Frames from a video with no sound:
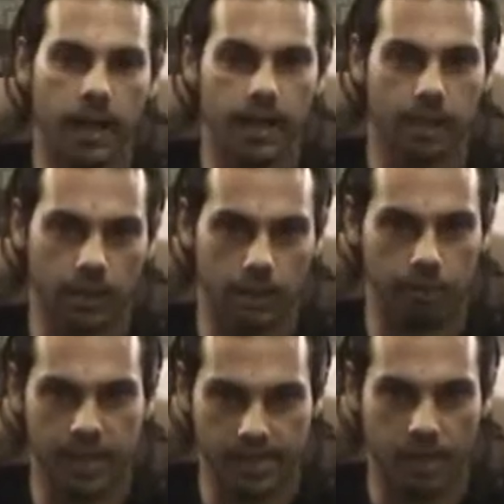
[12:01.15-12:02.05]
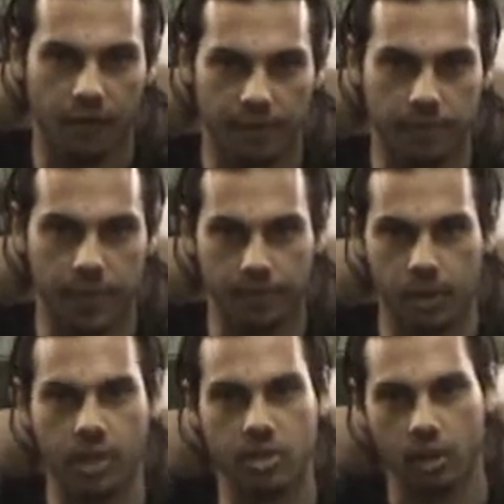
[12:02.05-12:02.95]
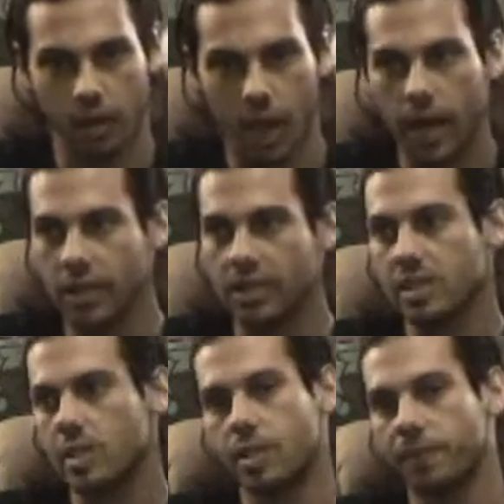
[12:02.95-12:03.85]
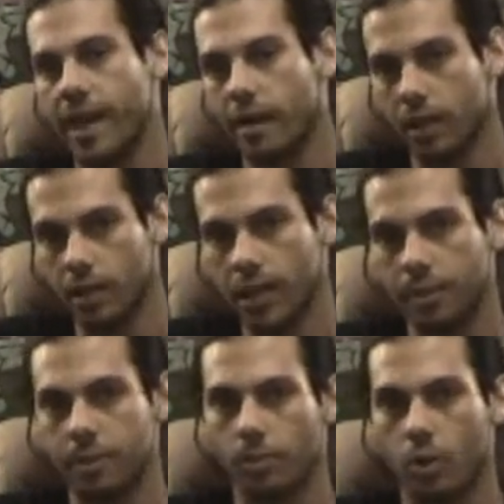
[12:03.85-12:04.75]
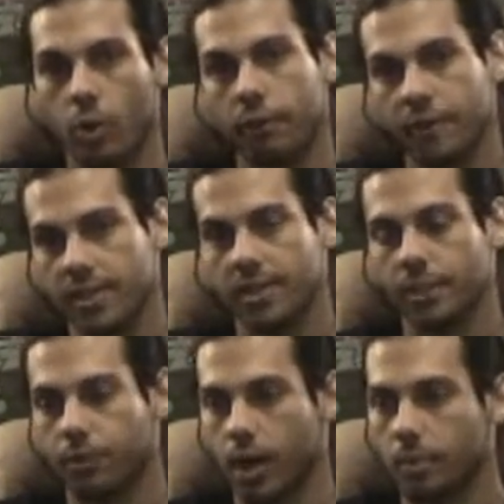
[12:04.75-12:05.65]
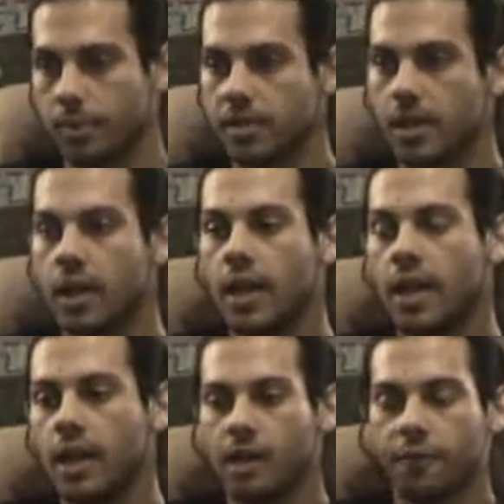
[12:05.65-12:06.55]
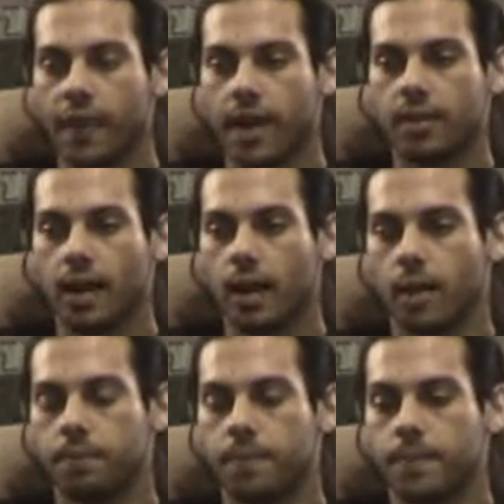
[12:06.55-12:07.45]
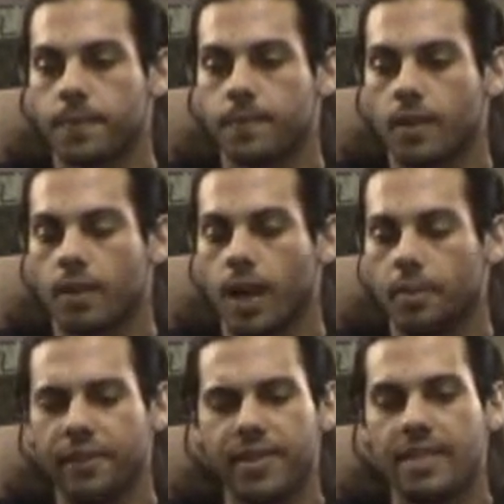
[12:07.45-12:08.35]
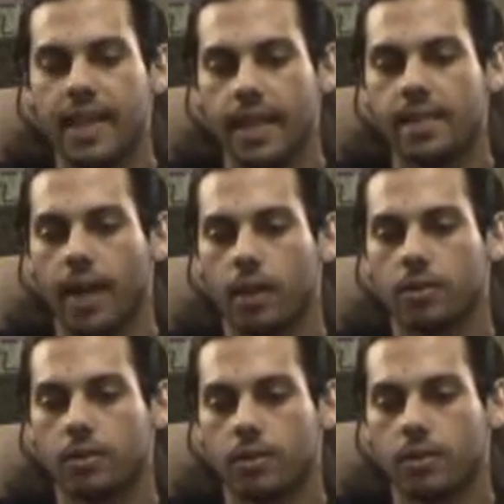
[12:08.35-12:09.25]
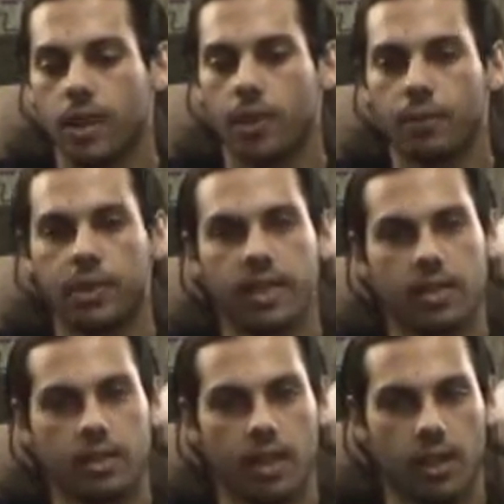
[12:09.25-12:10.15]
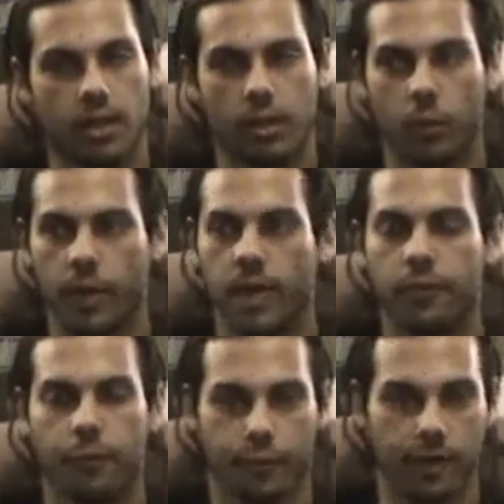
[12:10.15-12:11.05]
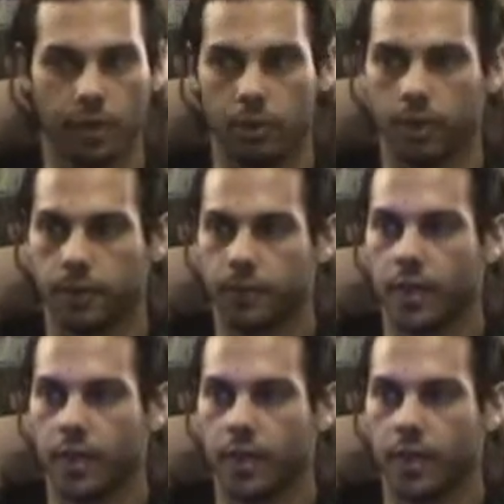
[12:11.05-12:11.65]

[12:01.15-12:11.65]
might get a little pissed off at people and start locking the system down a little bit more or fixing the problems. In fact, I believe it's Daytale. They released the Wii Freeloader,